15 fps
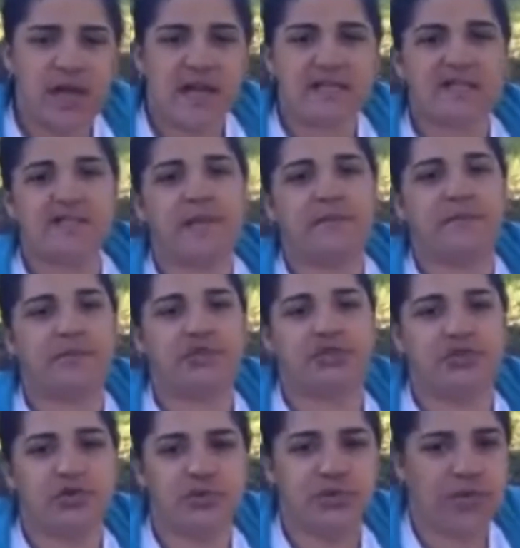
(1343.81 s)
has something to
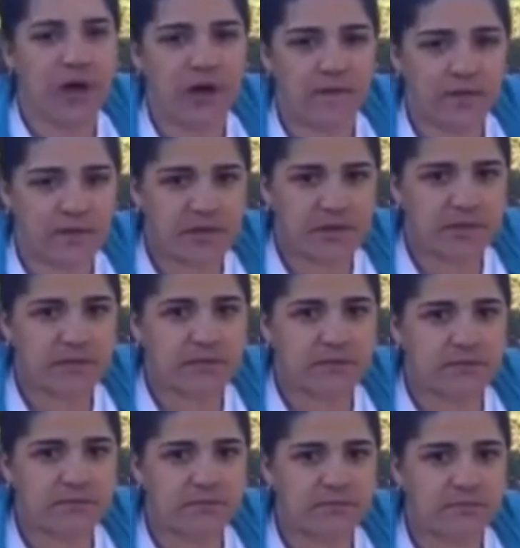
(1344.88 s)
do with all of
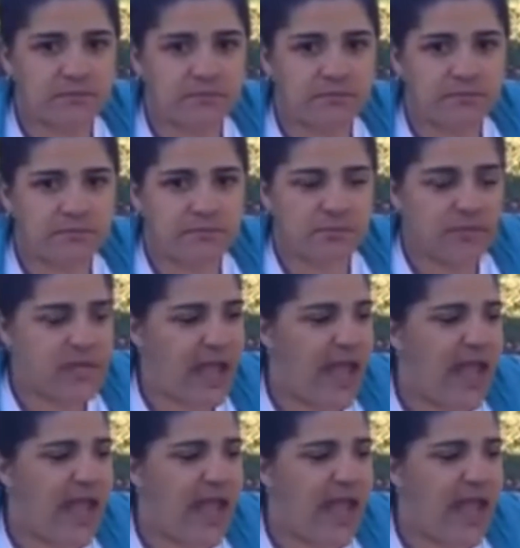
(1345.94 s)
this.